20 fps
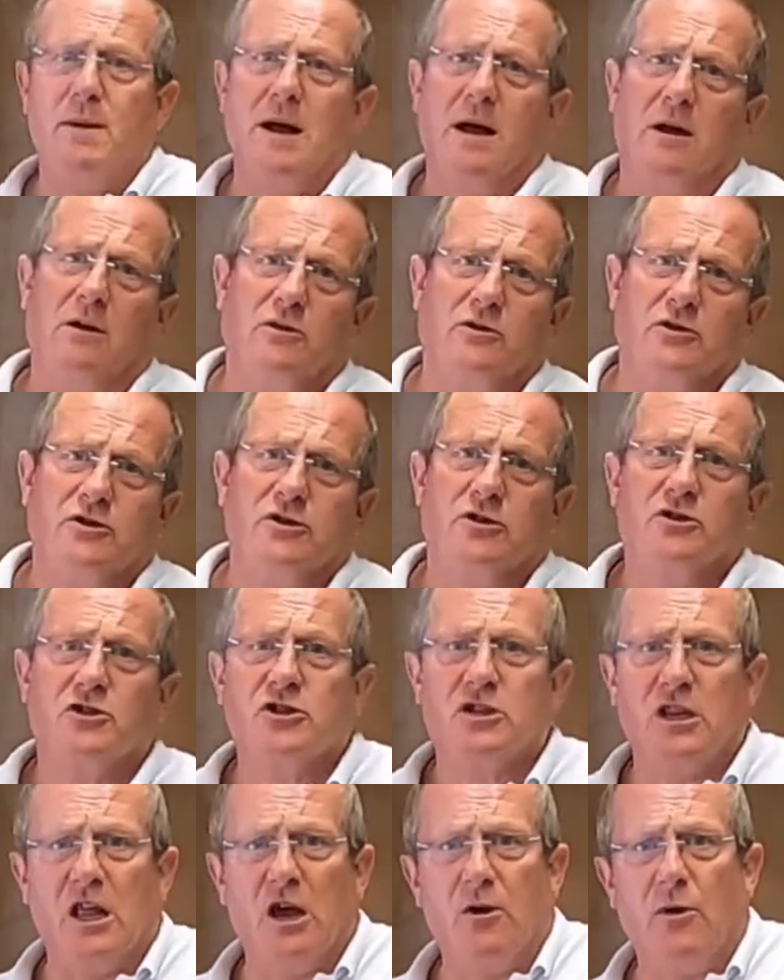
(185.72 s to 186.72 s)
bells
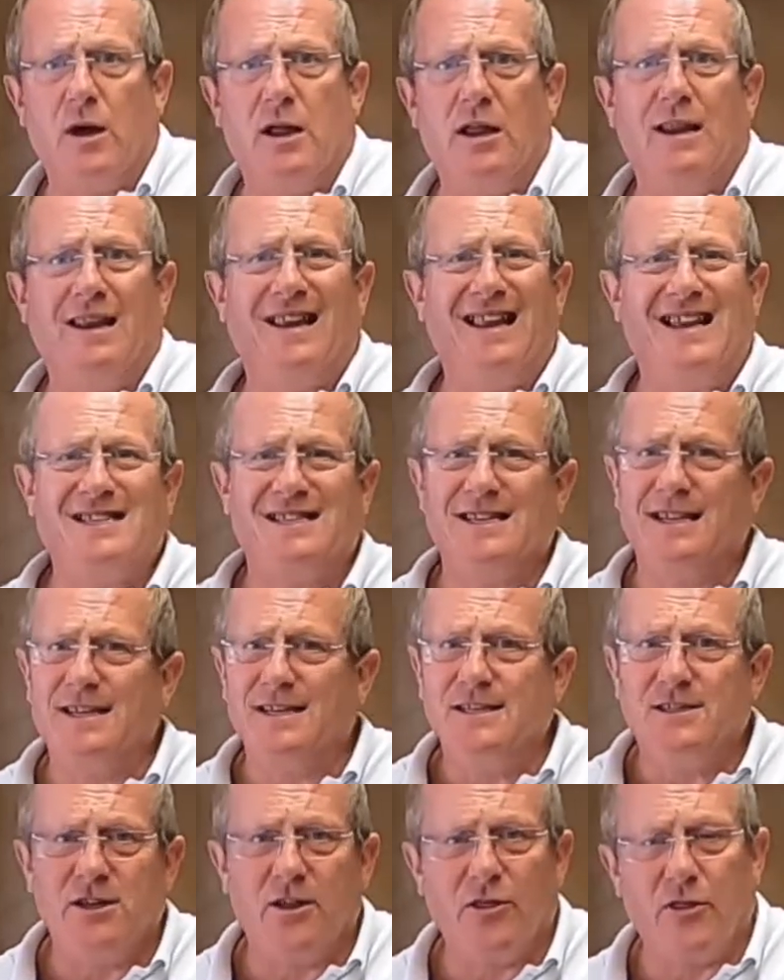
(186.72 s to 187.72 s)
slower, less
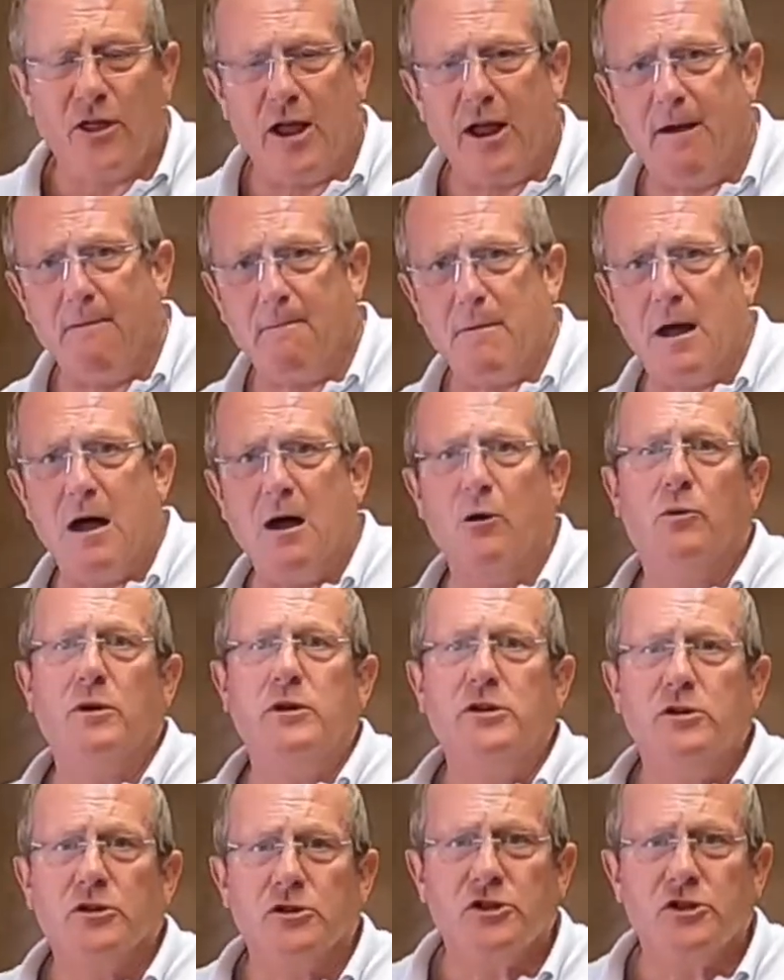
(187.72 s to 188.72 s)
things to think about when you're